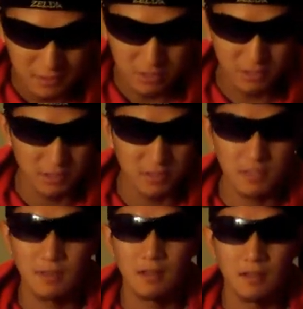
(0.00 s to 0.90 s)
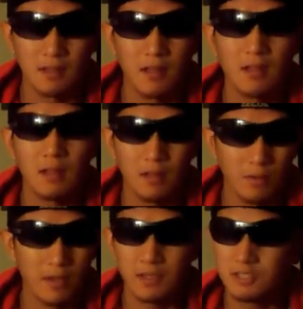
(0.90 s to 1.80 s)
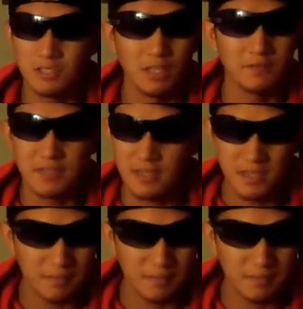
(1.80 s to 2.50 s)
She's oh yeah, she loves that